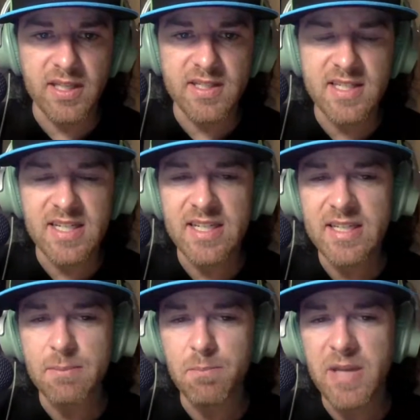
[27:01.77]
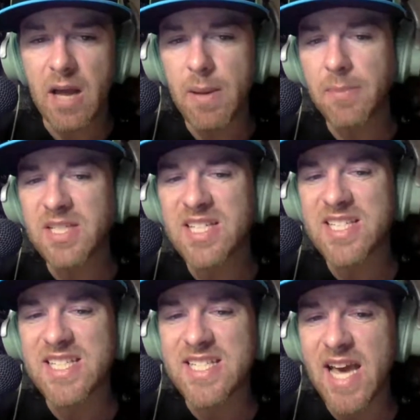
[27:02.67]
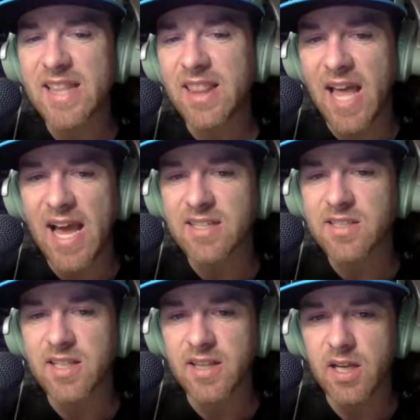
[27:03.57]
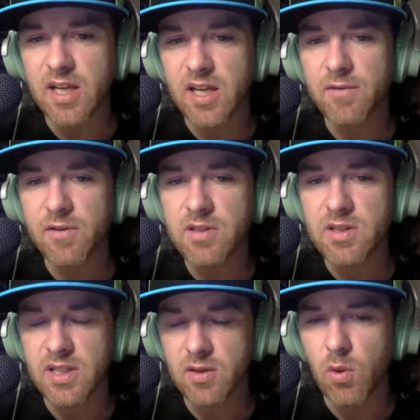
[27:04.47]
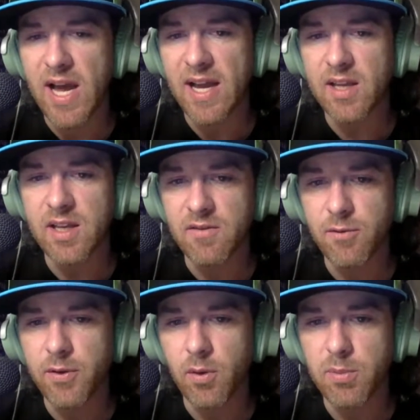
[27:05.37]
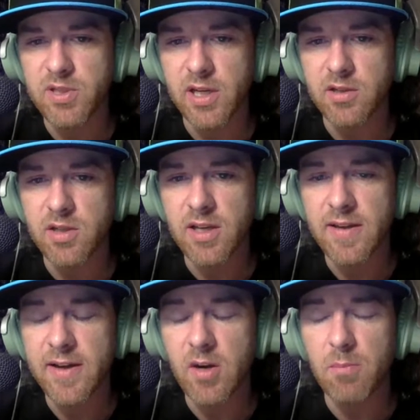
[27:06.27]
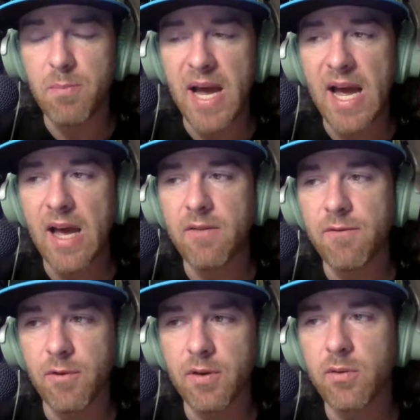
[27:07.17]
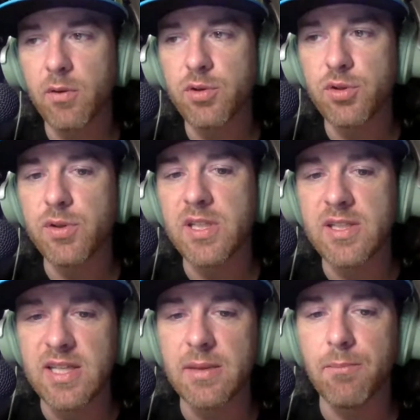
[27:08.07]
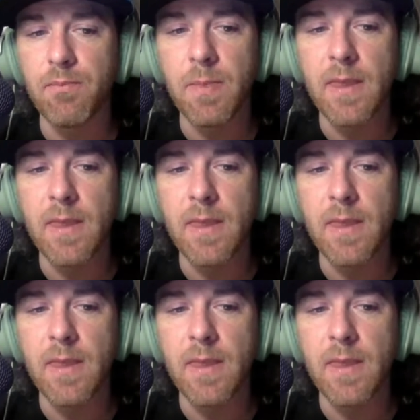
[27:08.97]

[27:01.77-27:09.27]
is Cal Baptist is dead last in the conference in the WAC in free throw percentage. They are a bad free throw shooting team.